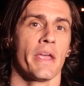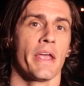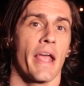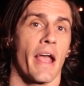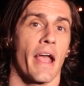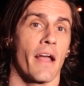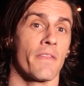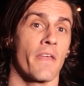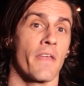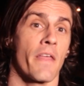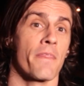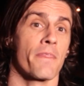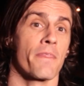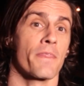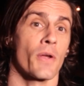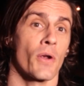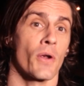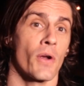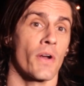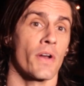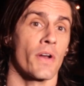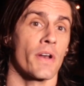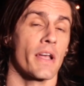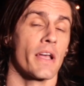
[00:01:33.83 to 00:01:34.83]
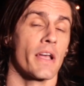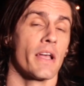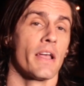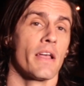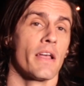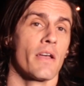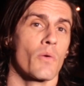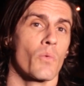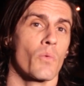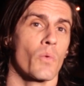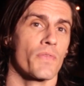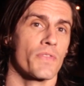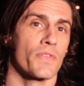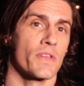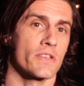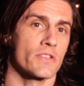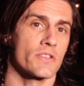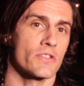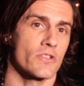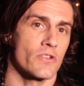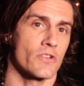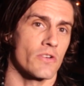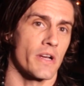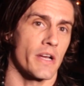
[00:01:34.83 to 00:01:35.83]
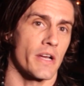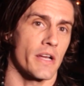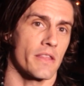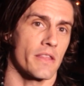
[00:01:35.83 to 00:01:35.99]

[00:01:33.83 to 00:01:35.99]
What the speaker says: And then third, with this trick,